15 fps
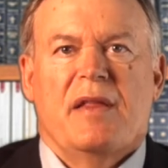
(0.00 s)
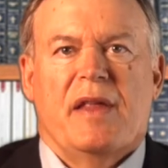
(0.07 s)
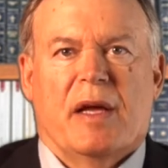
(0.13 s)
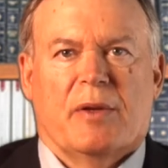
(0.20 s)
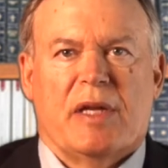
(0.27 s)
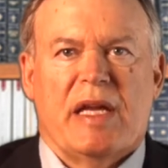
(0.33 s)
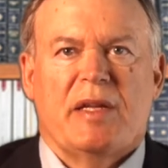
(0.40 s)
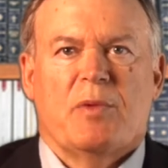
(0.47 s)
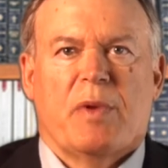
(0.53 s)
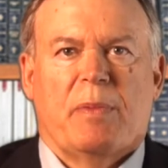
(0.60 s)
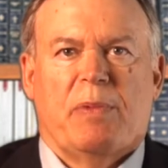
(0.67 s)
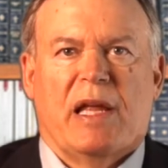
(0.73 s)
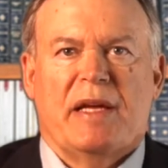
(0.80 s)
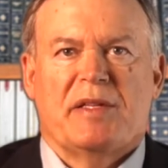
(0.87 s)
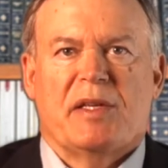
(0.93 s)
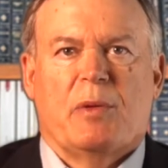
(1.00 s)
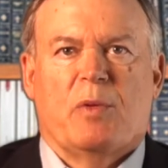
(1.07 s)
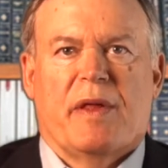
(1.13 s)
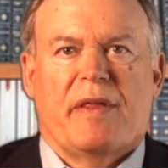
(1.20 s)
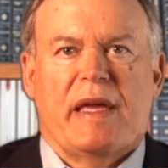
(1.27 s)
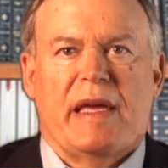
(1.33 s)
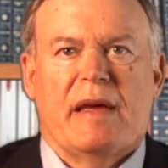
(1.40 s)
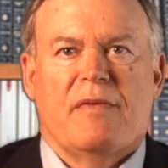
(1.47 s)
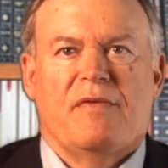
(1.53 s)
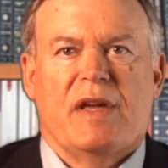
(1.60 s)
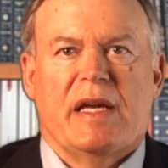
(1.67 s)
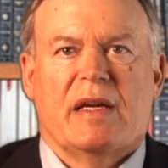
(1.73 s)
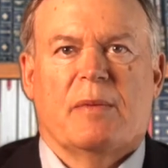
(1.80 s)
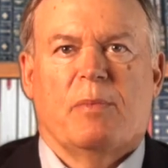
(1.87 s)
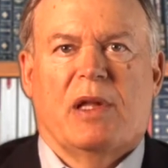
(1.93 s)
They'll need to replace it with
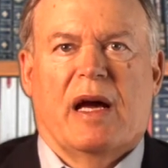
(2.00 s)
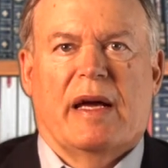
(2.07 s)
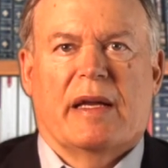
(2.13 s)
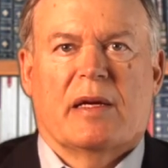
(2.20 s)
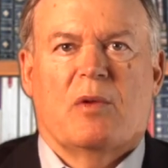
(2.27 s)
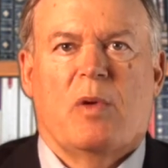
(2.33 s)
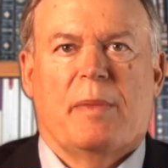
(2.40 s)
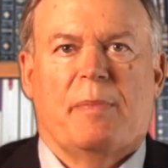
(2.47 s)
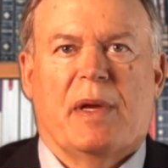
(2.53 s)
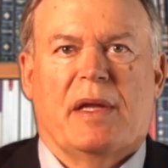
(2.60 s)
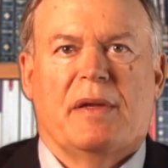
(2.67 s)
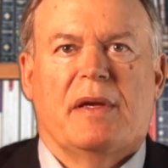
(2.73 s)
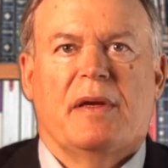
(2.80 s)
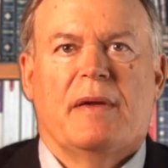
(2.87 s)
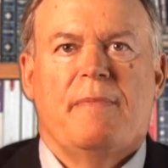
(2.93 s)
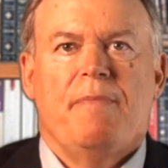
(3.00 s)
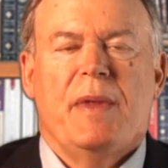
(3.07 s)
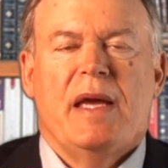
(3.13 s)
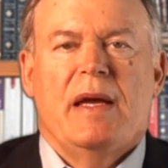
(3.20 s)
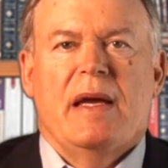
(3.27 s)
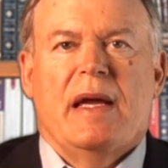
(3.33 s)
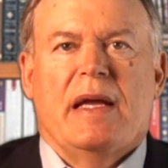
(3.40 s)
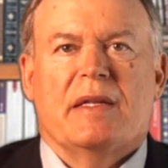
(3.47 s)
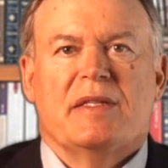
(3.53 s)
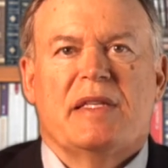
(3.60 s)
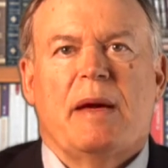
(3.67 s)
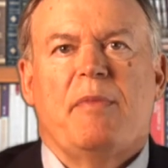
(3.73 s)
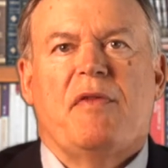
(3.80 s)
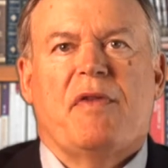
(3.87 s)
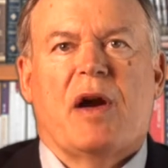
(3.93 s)
EMV-compliant equipment. In
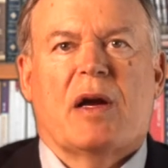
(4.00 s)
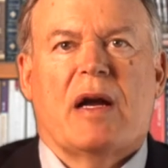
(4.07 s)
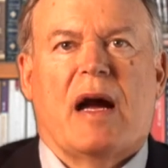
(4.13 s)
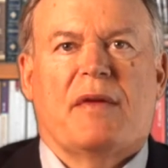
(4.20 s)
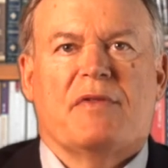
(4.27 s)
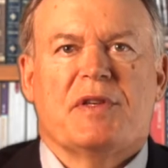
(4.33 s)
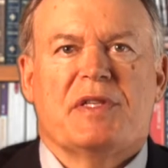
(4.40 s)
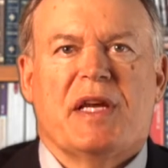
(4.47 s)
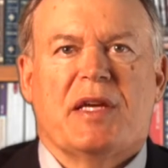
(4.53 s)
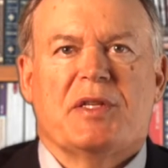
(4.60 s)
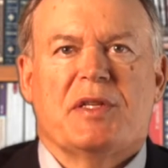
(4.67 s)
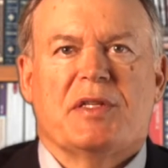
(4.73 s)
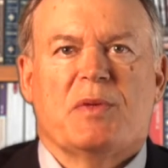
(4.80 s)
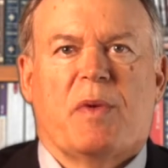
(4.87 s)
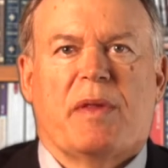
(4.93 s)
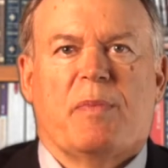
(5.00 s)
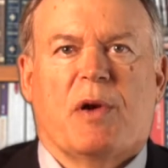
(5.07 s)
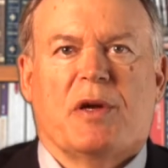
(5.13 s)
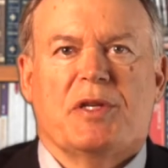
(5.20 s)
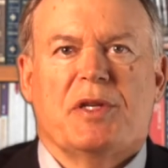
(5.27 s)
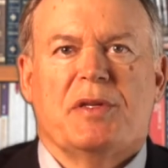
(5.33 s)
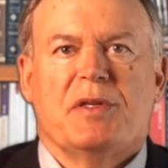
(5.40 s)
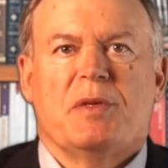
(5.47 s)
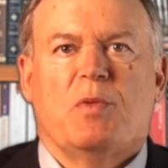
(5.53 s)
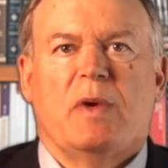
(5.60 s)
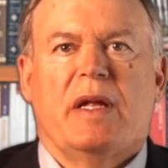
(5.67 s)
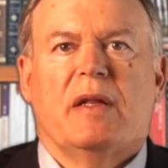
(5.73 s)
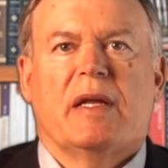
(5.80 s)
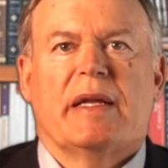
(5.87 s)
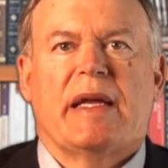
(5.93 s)
some of our conversations with merchants,
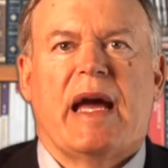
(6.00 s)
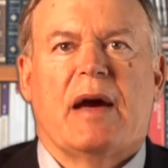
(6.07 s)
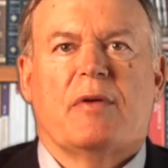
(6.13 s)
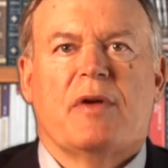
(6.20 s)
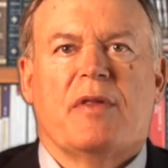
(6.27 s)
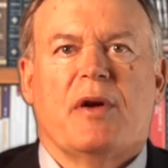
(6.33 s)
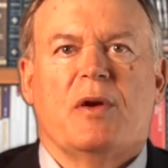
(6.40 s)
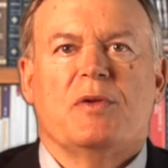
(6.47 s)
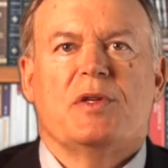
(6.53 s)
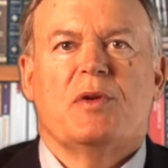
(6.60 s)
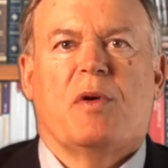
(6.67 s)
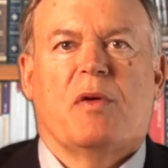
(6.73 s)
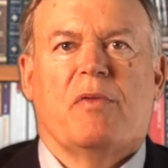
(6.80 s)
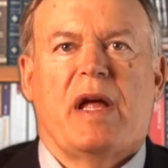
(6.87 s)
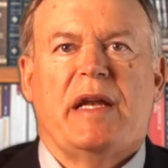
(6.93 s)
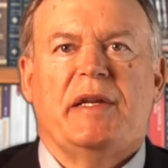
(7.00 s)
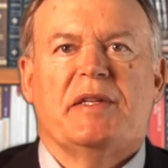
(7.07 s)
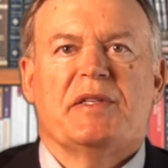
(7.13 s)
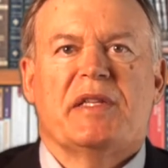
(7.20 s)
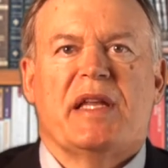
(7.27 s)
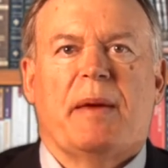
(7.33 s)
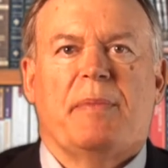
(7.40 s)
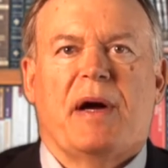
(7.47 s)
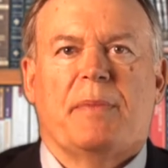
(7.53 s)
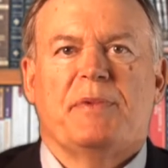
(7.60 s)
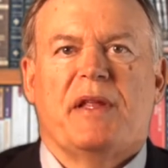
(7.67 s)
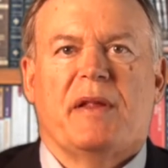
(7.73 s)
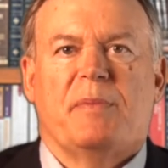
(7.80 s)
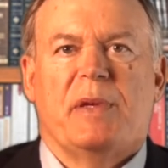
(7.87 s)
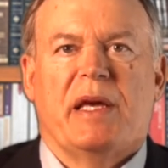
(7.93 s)
we'll encounter those who are ready to step up
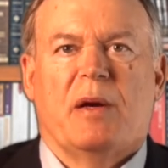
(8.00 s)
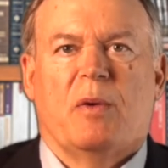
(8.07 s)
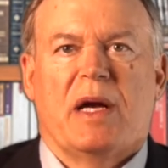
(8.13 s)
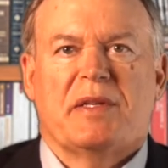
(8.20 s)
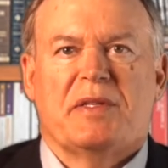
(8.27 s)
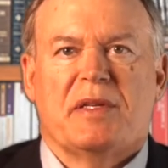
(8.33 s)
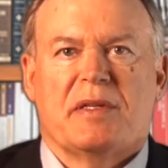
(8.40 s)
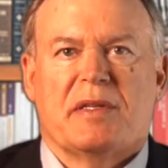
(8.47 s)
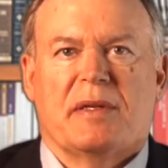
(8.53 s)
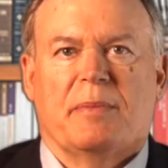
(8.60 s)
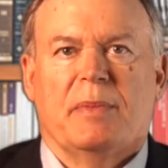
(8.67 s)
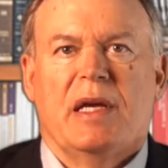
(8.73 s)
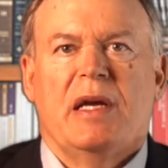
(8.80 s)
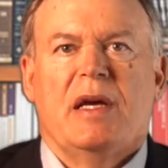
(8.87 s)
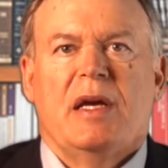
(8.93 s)
to the POS system.